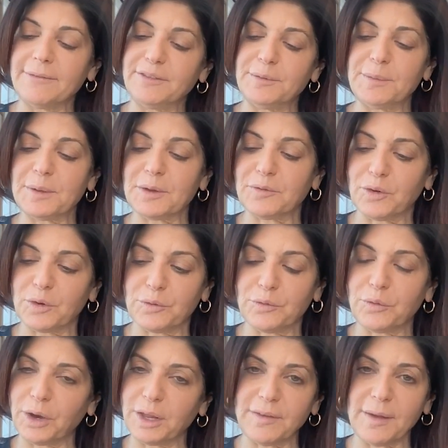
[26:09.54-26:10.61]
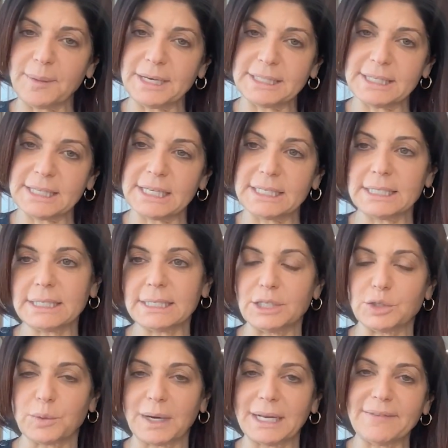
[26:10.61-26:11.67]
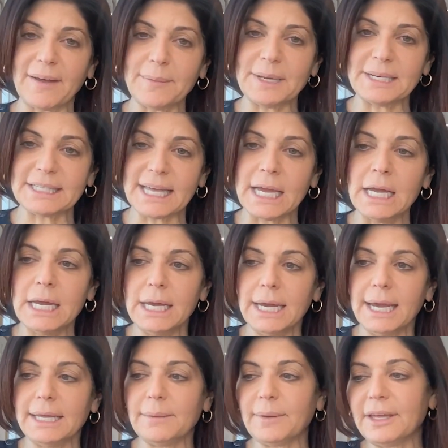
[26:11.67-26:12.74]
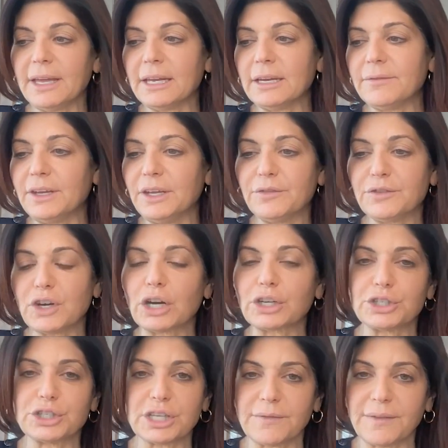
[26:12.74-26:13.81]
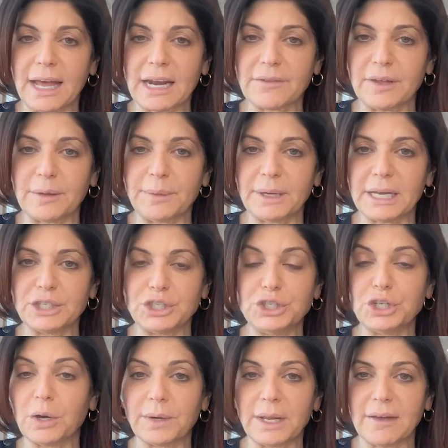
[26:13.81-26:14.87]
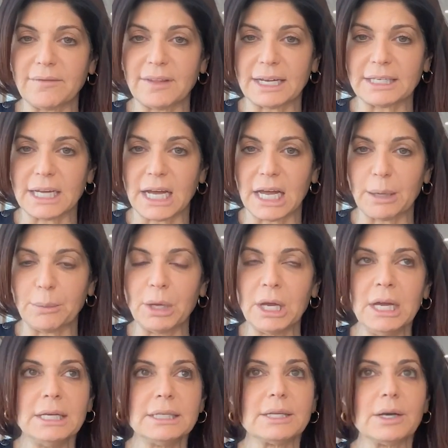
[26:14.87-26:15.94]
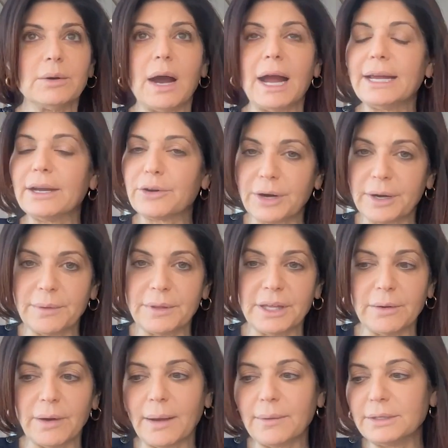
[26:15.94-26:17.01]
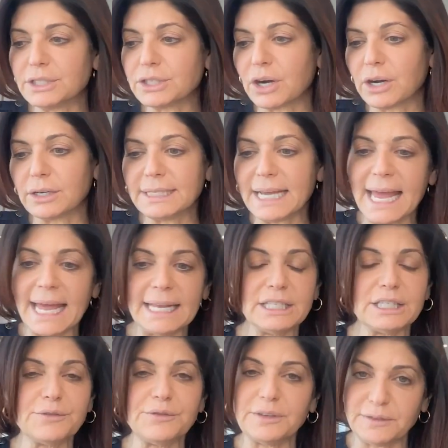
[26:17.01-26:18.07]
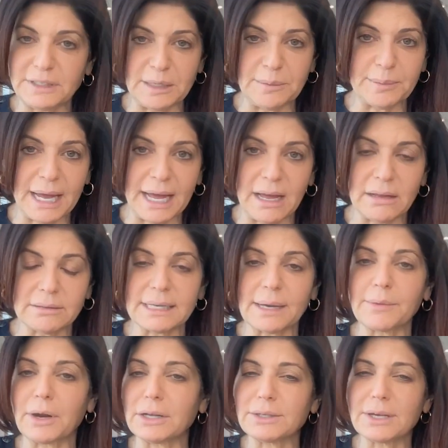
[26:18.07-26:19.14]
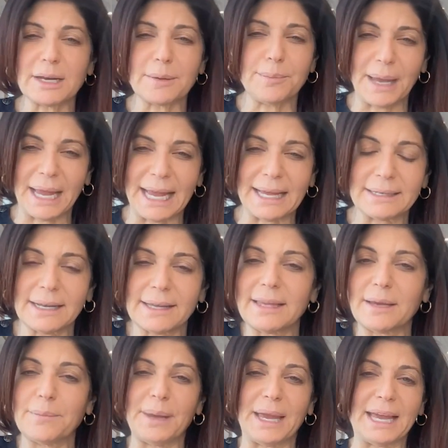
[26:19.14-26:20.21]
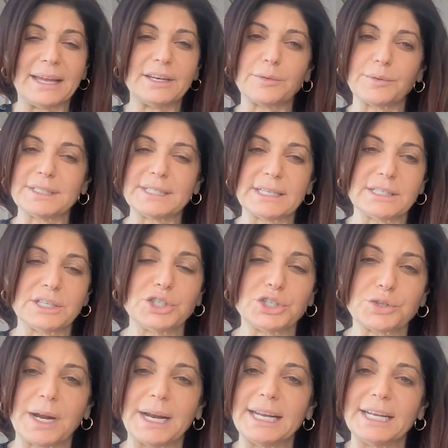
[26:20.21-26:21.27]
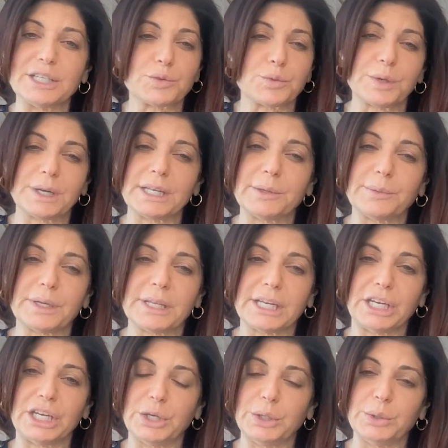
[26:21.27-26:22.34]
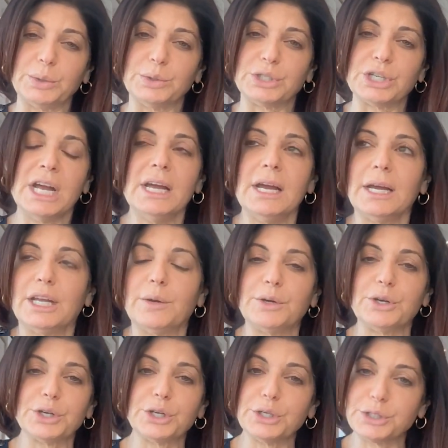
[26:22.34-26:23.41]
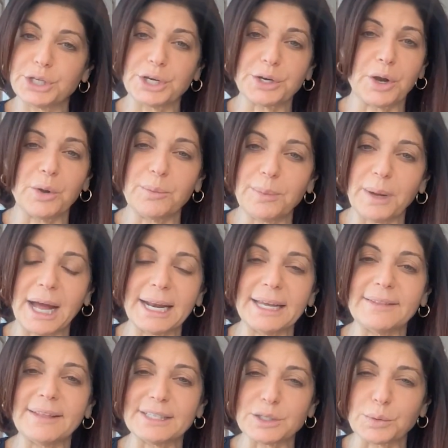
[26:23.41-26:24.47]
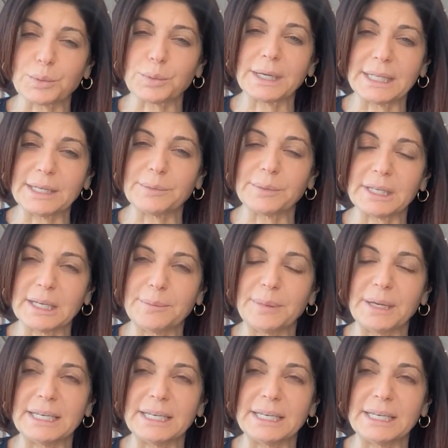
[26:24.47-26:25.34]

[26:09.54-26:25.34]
I have to be there for 45 minutes of this and 25 minutes of that. And then by the end of it, you've talked yourself out of it because you don't have that time. So I agree with you. I would start 10 to 15 pounds. I would also get a band. I think band and resistance training is really, really huge. You know, when you're using your own body, that's a really, really